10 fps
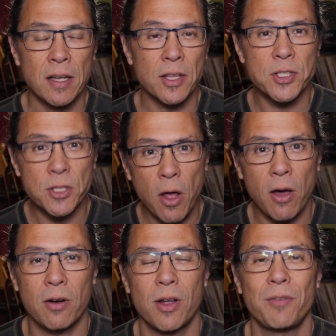the
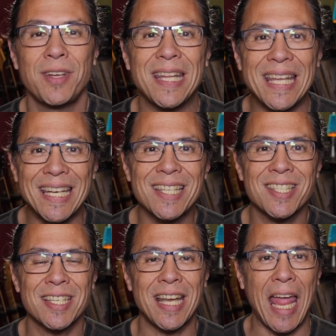slaughter of an
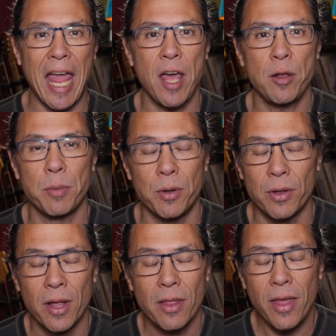innocent
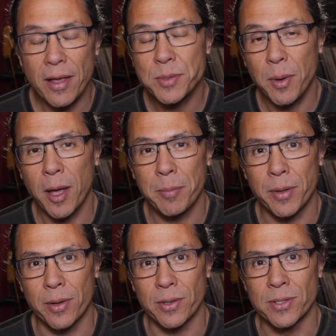animal. That's why,
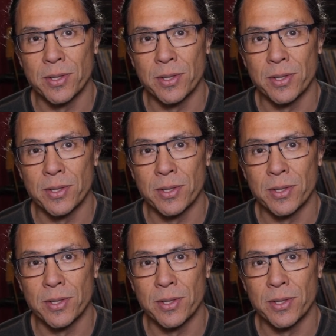Piers.